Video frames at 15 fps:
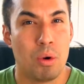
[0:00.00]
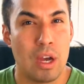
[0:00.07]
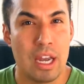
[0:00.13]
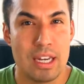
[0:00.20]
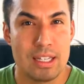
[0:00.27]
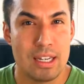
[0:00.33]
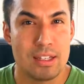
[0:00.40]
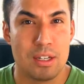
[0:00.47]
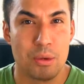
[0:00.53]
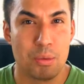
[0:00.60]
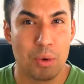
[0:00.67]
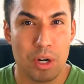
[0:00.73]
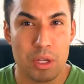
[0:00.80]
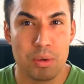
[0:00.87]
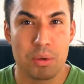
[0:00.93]
AT&T,
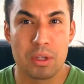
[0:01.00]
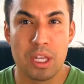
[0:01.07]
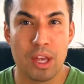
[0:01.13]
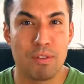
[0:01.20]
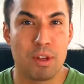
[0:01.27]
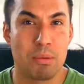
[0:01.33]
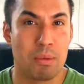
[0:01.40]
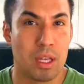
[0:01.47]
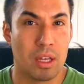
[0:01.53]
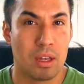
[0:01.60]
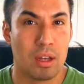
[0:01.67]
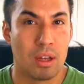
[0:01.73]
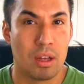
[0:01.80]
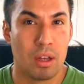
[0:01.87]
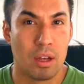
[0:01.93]
what are you giving me
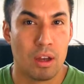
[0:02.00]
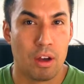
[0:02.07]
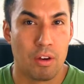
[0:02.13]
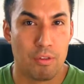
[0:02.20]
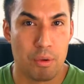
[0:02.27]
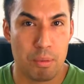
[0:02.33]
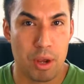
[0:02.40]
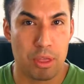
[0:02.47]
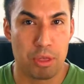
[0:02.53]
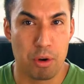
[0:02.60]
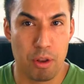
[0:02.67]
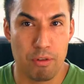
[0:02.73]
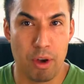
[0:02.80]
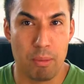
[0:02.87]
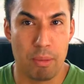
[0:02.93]
for my
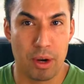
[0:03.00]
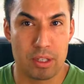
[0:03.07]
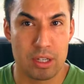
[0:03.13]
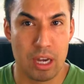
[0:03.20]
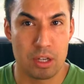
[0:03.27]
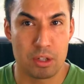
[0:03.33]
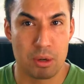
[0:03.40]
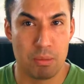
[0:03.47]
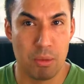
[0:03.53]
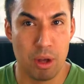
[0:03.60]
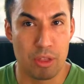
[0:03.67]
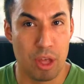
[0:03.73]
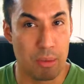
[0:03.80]
35 bucks extra a month.